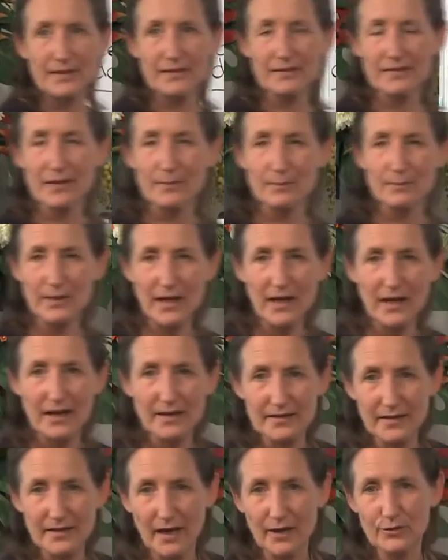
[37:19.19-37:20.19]
in the
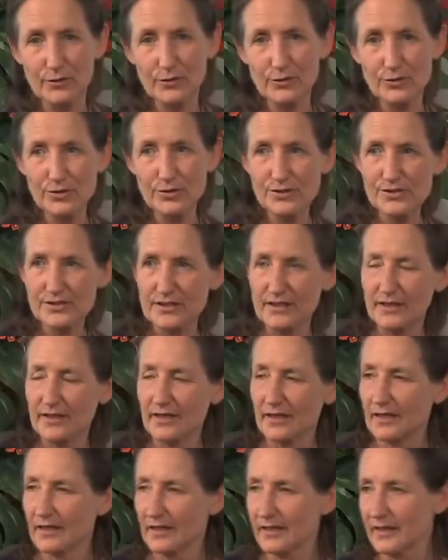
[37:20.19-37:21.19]
blood, and who's going
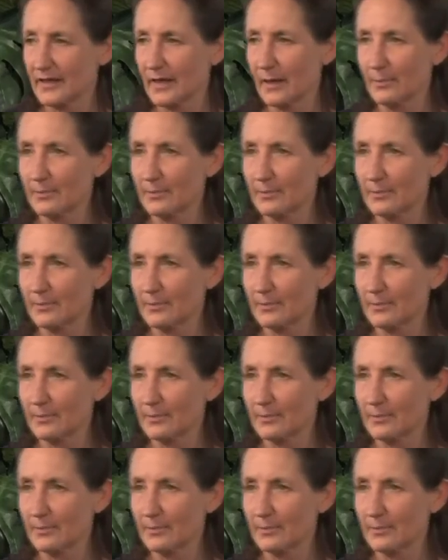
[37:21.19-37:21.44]
to clean